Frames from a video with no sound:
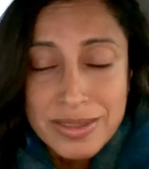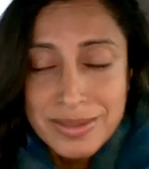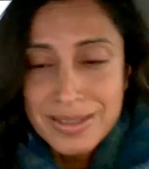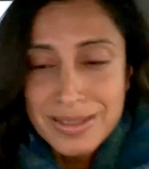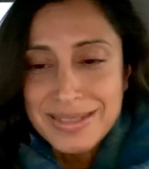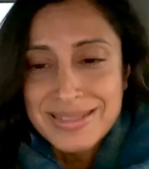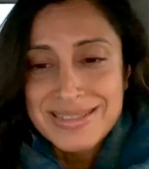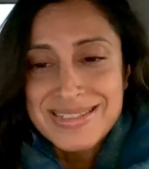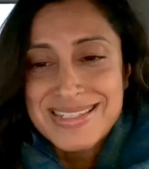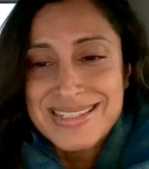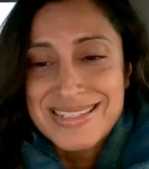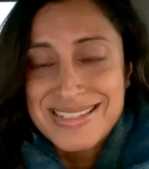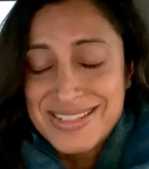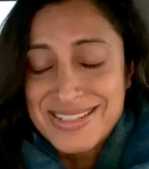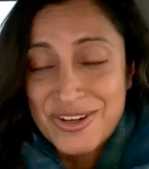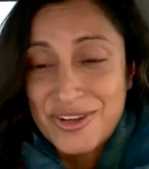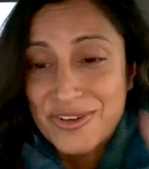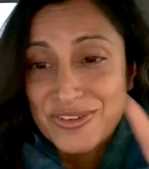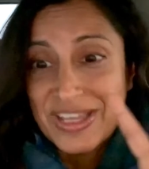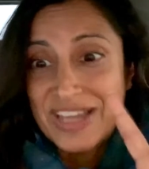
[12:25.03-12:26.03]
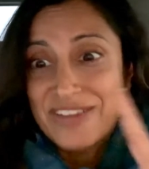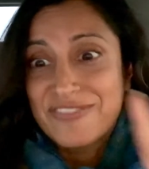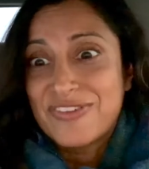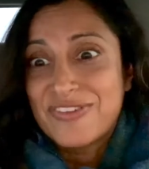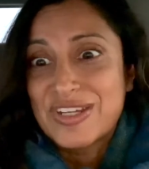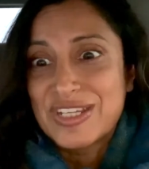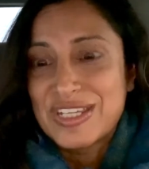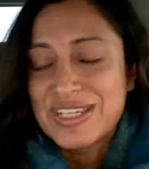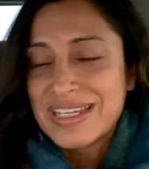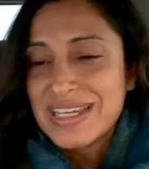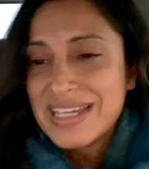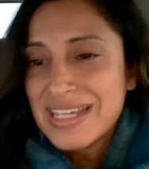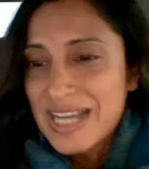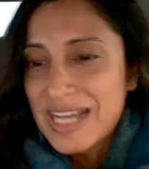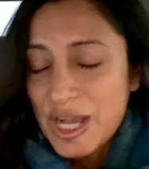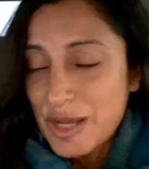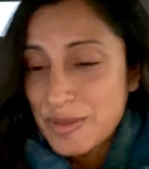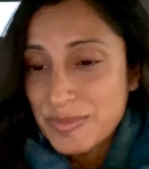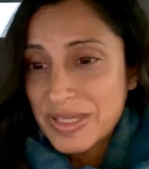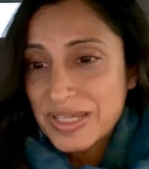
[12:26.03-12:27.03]
It's so funny.
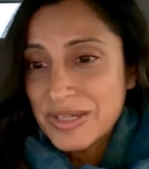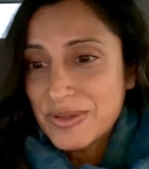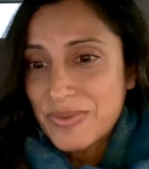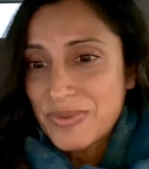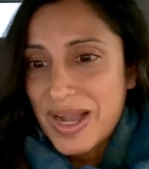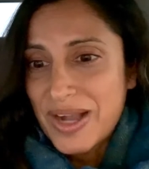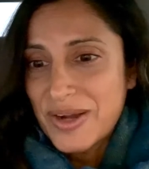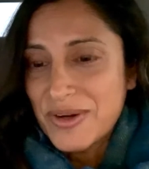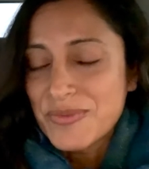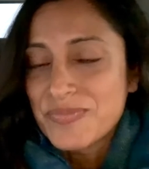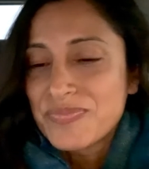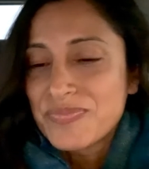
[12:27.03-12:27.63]
I'm like, wow.